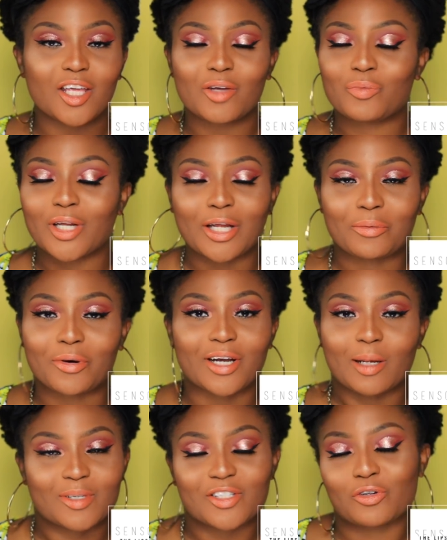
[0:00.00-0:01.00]
When I wear
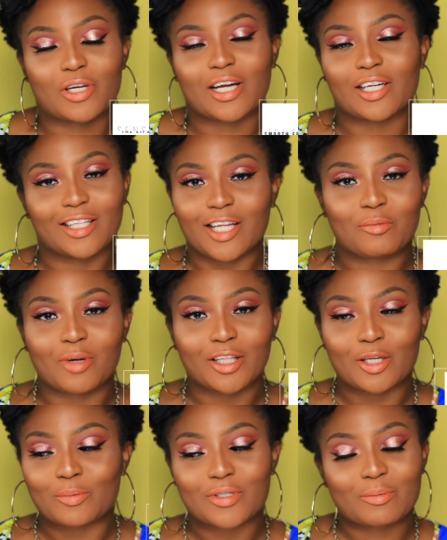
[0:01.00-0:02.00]
it, I'm still not gonna line my
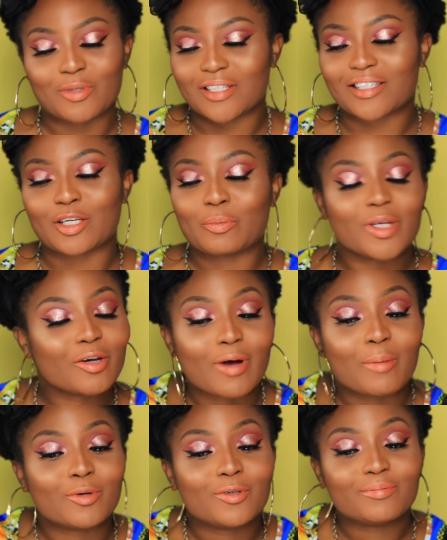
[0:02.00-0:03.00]
lips. I'm just gonna be a
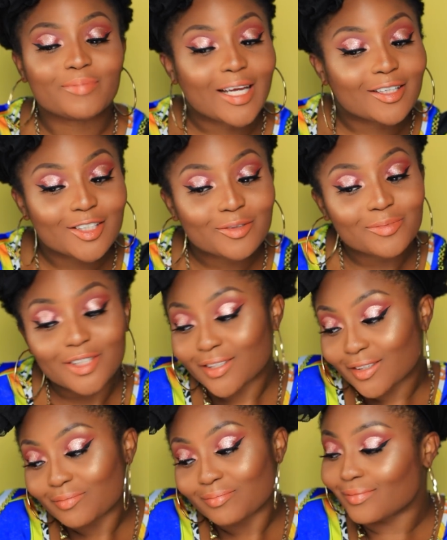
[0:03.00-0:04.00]
rebel and
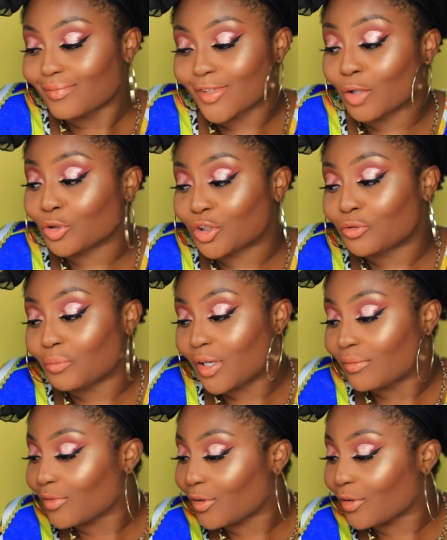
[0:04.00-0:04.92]
just don't shoot me,